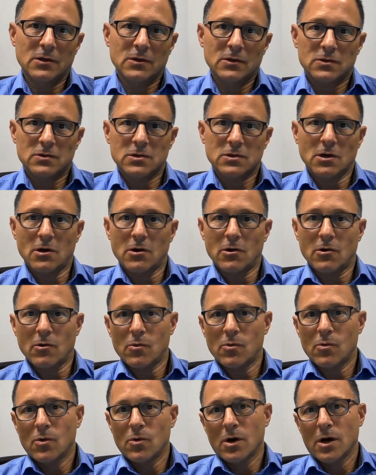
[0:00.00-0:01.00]

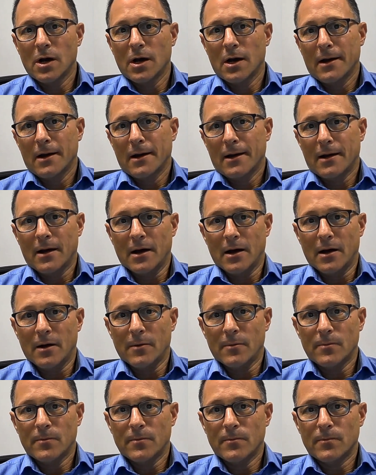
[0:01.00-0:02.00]
So,
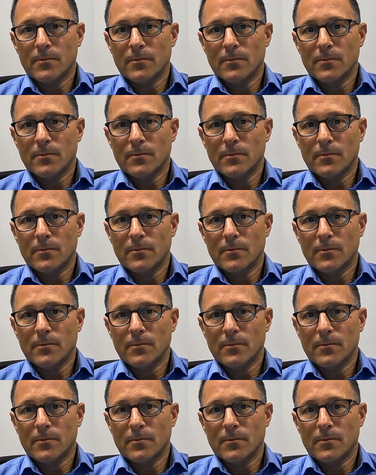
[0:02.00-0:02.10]
um,